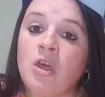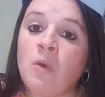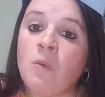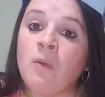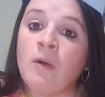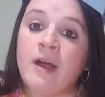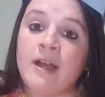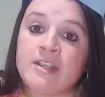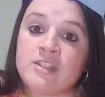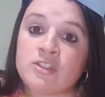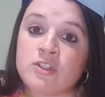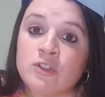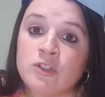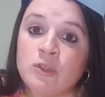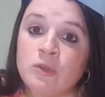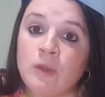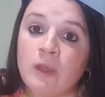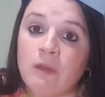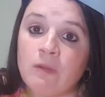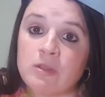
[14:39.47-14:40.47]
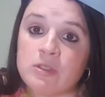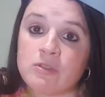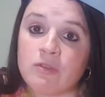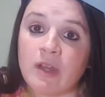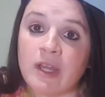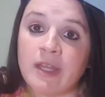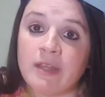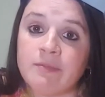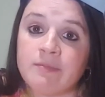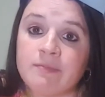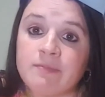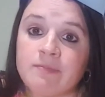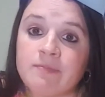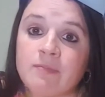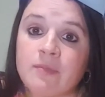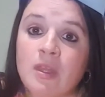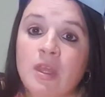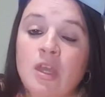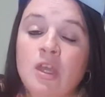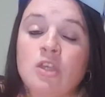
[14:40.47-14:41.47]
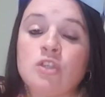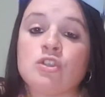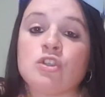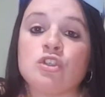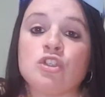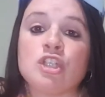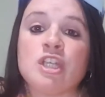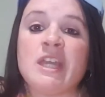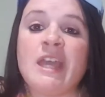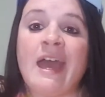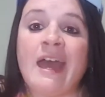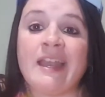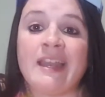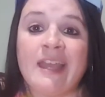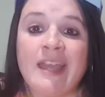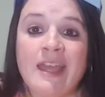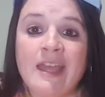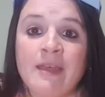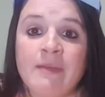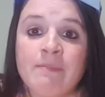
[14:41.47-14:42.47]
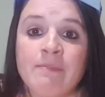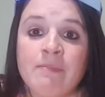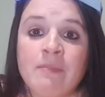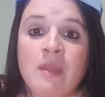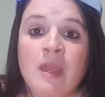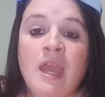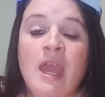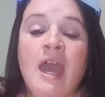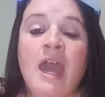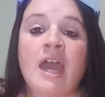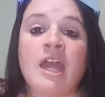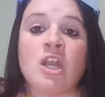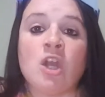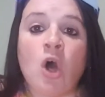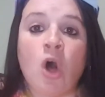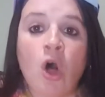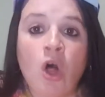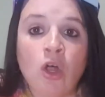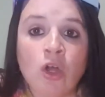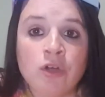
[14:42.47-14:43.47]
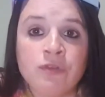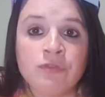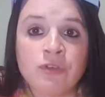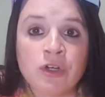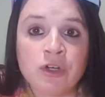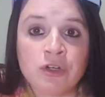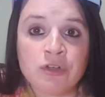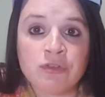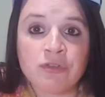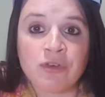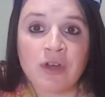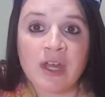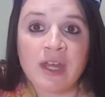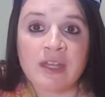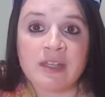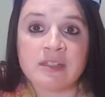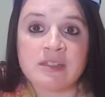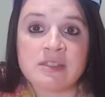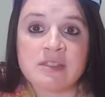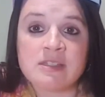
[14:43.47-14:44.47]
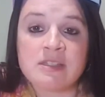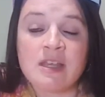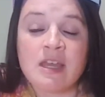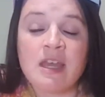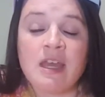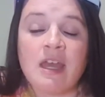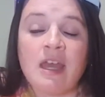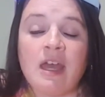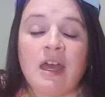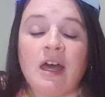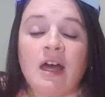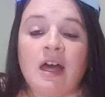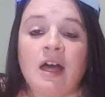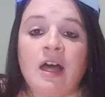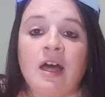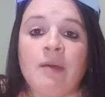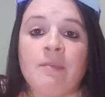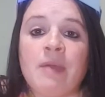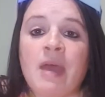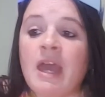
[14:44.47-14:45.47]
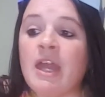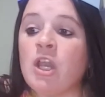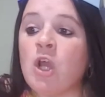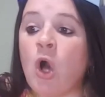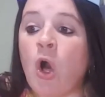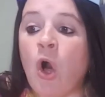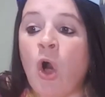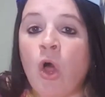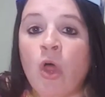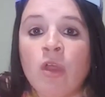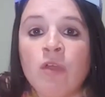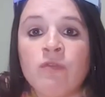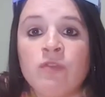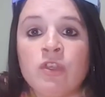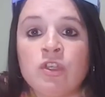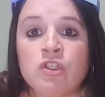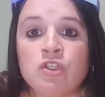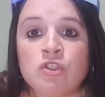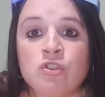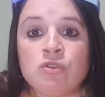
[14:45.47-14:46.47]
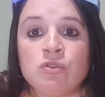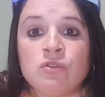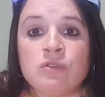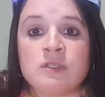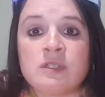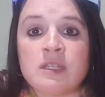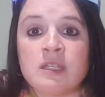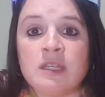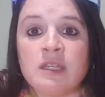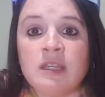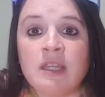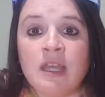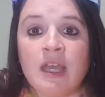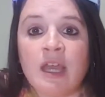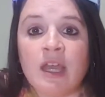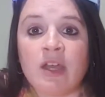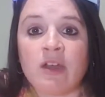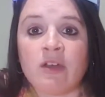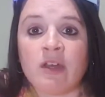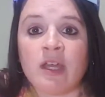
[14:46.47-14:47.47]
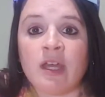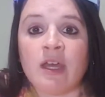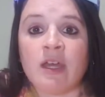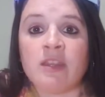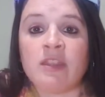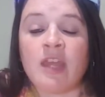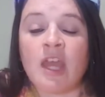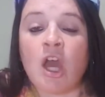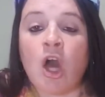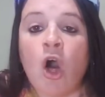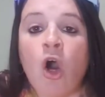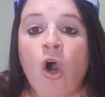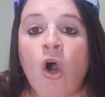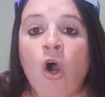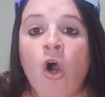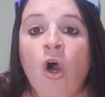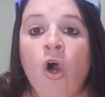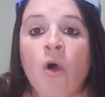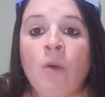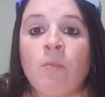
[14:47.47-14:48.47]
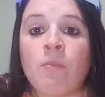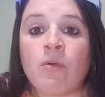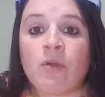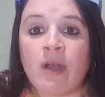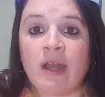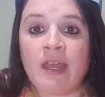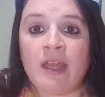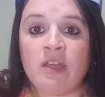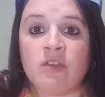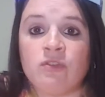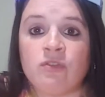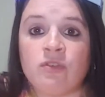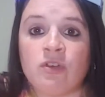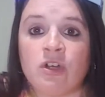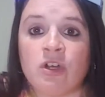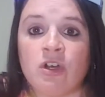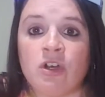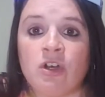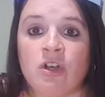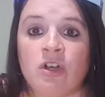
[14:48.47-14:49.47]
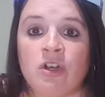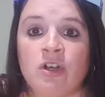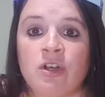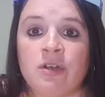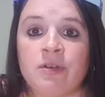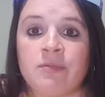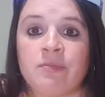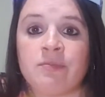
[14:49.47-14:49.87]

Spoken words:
Well, Esther knew he was right. So she had him and all of her friends and all of the Jews in the area, they all prayed for her